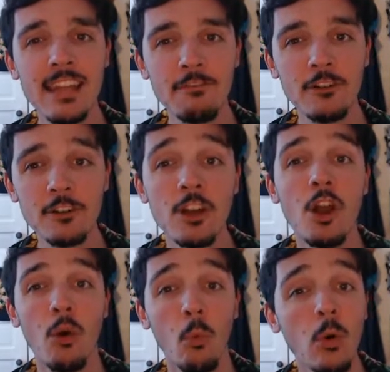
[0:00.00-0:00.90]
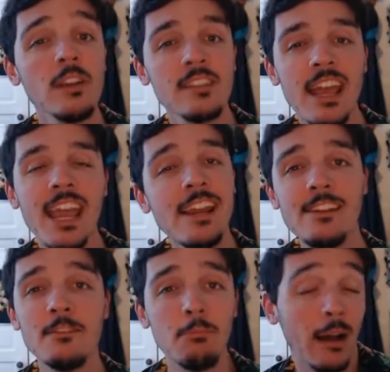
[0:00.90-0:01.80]
effort was
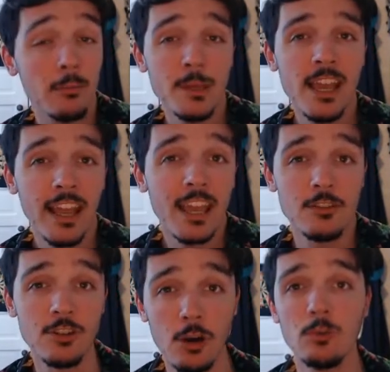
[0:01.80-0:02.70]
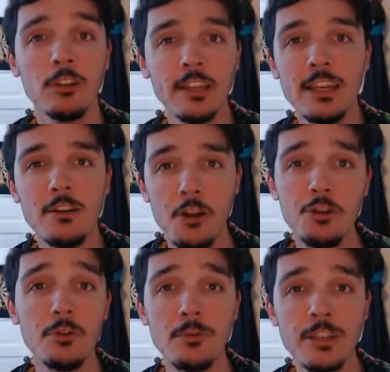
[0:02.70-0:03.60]
aided by being a totally
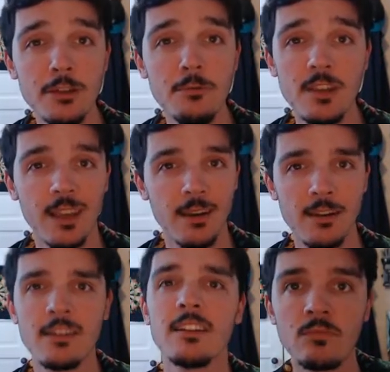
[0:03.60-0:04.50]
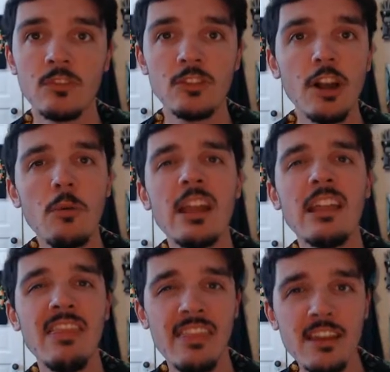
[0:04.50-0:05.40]
new union. So
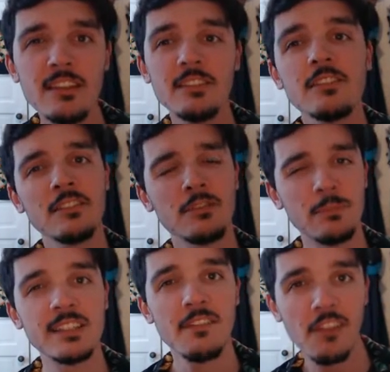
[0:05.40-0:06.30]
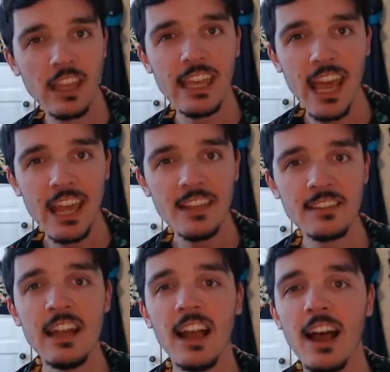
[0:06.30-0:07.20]
in this specific case,
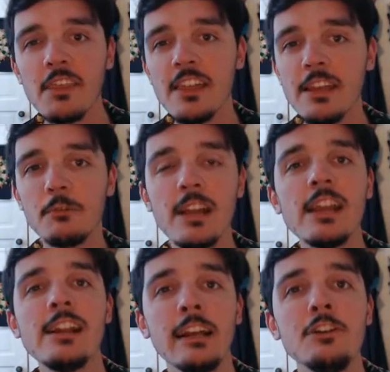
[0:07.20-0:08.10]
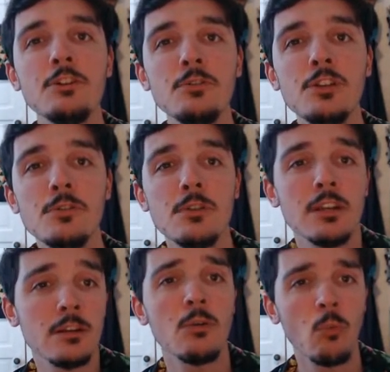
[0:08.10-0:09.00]
I think creating a new
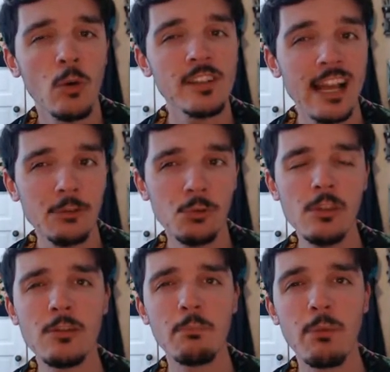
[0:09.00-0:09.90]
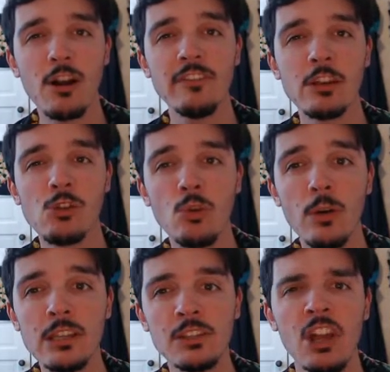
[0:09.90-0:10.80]
union was actually the perfect
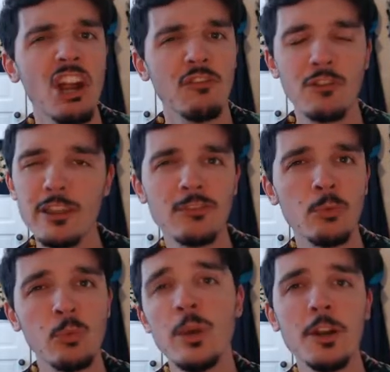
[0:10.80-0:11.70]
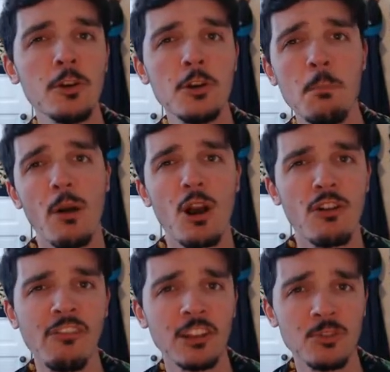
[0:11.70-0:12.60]
choice for this weird
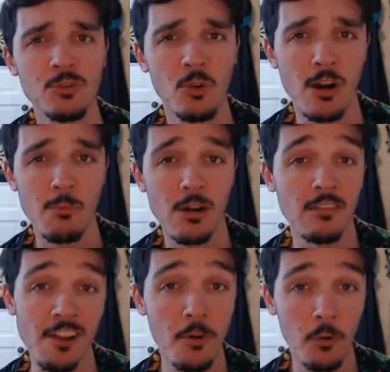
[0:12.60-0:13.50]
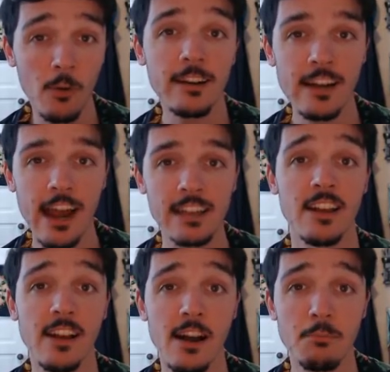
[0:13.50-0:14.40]
perfect storm of an
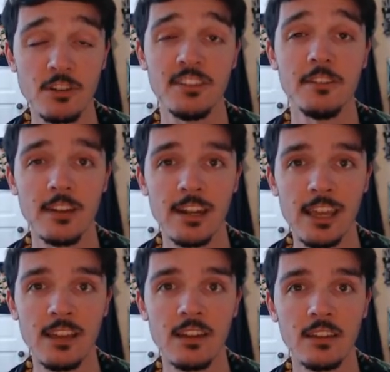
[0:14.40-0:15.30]
organizing opportunity.